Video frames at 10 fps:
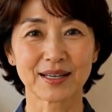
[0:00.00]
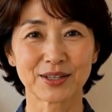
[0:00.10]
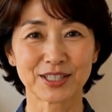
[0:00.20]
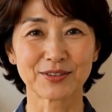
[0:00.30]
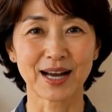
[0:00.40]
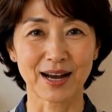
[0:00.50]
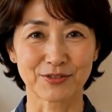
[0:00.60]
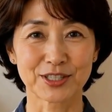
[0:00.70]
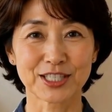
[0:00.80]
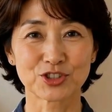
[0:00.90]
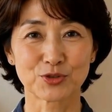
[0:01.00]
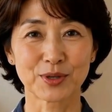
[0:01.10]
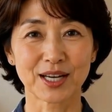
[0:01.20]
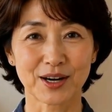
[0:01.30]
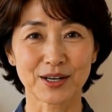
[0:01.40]
Leave 1/2 inch
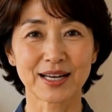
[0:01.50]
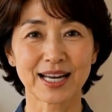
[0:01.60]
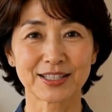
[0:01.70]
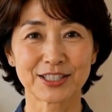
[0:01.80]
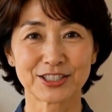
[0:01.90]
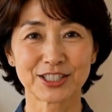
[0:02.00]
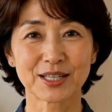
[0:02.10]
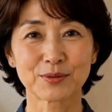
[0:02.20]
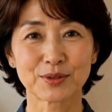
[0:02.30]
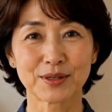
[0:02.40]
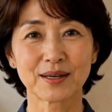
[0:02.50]
bare at the tip.